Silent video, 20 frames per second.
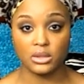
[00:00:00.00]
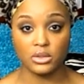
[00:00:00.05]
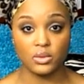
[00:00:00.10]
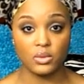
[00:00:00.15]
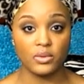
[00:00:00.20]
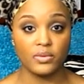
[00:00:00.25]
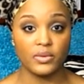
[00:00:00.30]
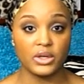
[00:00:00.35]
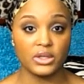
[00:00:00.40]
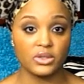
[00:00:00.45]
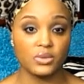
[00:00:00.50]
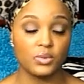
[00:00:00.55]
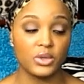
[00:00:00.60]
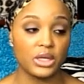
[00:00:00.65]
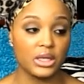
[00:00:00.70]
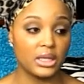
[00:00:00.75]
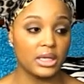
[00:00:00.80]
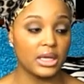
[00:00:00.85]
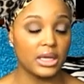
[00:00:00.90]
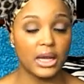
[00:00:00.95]
the two of us, we
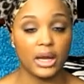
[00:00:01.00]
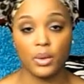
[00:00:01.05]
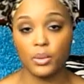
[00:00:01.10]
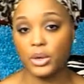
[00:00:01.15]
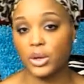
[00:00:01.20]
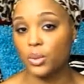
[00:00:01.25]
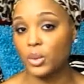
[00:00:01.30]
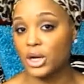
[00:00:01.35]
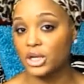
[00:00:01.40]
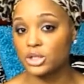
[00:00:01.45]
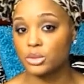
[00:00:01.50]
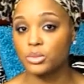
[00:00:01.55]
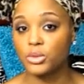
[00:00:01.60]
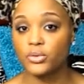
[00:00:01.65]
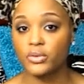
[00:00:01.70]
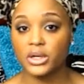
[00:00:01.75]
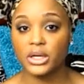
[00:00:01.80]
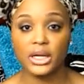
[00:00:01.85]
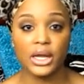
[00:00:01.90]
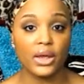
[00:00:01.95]
can lay down, we can watch a
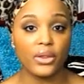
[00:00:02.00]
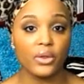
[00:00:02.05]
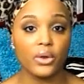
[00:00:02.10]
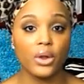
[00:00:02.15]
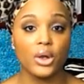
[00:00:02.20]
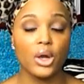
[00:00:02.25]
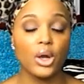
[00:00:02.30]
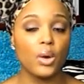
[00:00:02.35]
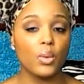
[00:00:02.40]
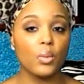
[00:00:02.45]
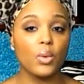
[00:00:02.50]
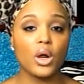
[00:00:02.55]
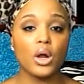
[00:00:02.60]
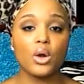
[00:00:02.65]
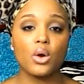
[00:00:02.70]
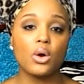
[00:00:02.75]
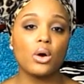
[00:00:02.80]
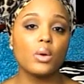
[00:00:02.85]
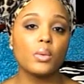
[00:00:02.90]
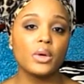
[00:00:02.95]
movie together, we're
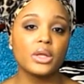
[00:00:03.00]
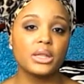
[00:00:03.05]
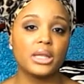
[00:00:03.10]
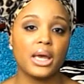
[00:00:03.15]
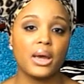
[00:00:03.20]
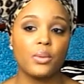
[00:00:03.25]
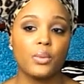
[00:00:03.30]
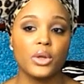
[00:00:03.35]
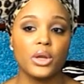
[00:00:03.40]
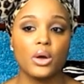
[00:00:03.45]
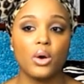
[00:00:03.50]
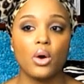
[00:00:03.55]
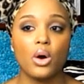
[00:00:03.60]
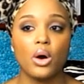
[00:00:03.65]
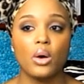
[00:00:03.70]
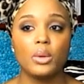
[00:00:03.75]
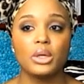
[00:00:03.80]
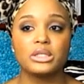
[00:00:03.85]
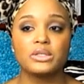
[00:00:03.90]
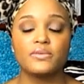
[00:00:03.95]
cool with that. We don't
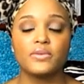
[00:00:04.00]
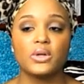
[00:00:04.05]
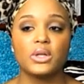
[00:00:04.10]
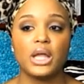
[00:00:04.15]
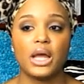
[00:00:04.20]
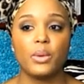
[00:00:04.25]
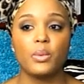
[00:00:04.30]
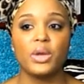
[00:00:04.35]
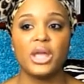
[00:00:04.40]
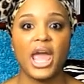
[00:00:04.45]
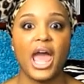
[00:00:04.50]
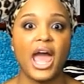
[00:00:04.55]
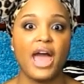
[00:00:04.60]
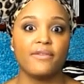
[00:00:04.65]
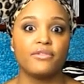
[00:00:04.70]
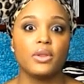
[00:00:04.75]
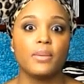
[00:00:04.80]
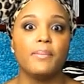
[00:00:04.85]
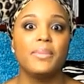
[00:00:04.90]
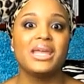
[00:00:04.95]
always feel like we
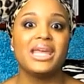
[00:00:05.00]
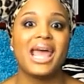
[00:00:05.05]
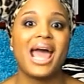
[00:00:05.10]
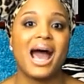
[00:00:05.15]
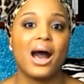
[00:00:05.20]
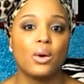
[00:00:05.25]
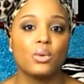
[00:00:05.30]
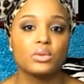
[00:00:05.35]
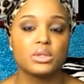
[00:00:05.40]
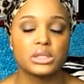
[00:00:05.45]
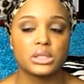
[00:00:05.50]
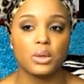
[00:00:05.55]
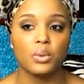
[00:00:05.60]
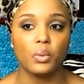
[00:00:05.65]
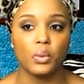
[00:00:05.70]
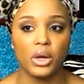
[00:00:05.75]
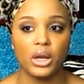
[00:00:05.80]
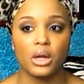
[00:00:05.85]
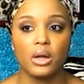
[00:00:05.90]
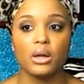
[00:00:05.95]
have to be out
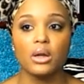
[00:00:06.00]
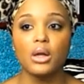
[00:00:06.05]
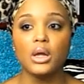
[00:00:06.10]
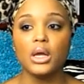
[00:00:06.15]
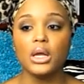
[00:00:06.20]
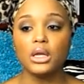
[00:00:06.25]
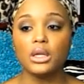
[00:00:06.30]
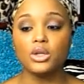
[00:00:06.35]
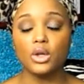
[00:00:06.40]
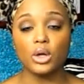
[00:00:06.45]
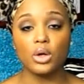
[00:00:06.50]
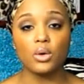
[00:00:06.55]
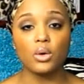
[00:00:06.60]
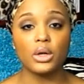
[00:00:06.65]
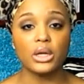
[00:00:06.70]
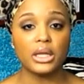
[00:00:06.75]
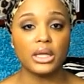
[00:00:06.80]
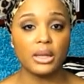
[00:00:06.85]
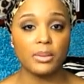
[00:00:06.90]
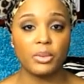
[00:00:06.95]
somewhere. You're
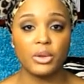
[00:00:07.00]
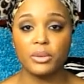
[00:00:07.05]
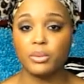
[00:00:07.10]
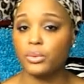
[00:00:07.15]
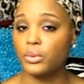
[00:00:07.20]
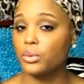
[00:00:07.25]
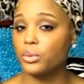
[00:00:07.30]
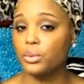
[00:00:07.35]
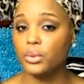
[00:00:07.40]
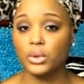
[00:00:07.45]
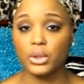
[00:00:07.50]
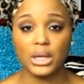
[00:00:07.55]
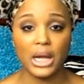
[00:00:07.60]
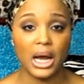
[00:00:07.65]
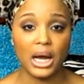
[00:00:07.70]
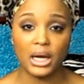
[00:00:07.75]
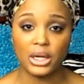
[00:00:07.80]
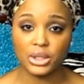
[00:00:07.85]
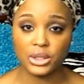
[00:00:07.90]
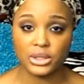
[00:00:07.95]
going to get people who will
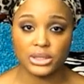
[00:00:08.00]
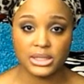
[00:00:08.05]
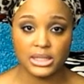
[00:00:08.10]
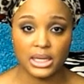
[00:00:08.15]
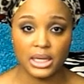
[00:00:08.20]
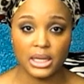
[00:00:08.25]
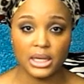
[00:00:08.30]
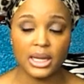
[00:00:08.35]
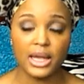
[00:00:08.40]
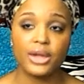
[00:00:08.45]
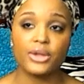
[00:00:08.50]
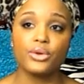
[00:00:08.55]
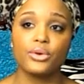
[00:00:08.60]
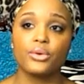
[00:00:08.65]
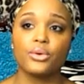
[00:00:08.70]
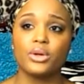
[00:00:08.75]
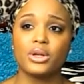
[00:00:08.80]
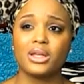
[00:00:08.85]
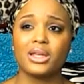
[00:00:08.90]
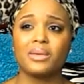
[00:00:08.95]
not understand that.
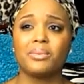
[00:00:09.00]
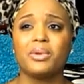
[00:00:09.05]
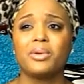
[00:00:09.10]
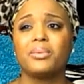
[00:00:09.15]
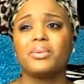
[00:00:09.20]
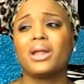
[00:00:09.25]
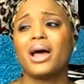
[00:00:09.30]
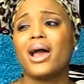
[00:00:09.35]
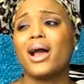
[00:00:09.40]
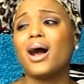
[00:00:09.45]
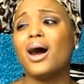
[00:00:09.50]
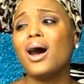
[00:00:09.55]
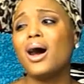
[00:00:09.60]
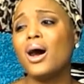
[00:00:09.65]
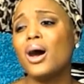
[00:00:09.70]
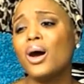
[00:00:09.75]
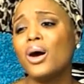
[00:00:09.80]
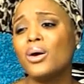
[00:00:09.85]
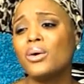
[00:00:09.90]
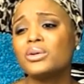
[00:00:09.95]
You're going to get people like,
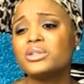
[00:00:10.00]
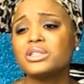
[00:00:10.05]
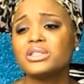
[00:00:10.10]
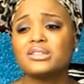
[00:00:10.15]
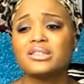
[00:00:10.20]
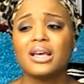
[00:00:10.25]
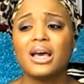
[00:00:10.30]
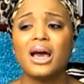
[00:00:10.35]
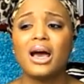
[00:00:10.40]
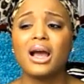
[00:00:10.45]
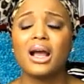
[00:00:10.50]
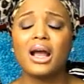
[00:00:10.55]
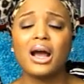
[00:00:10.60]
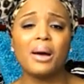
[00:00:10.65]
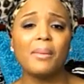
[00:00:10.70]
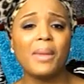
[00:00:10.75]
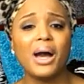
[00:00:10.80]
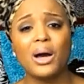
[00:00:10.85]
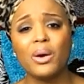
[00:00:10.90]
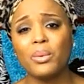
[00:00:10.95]
oh, just
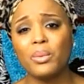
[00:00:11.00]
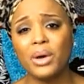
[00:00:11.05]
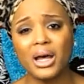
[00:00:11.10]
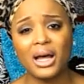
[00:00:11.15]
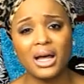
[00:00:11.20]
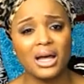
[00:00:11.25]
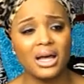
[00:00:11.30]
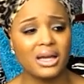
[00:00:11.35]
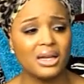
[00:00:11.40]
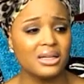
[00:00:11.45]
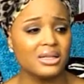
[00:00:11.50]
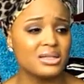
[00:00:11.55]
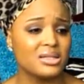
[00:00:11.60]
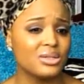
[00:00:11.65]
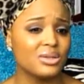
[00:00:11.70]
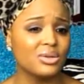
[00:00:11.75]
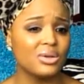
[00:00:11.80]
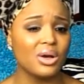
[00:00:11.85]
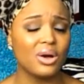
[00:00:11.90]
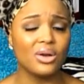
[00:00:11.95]
come out with
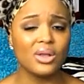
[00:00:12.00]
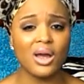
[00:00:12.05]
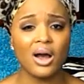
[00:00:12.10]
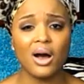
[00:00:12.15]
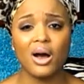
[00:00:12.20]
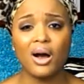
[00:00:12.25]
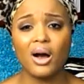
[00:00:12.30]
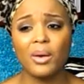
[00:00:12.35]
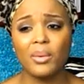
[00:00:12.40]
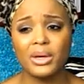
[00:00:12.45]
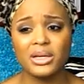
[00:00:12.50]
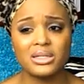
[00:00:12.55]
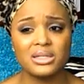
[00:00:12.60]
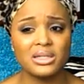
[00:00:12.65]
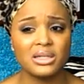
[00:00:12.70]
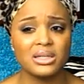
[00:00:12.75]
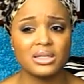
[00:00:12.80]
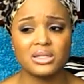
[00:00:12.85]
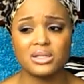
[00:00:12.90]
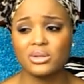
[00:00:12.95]
us. You know, y'all always
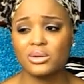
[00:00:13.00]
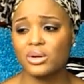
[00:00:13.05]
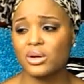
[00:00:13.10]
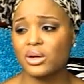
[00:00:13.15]
this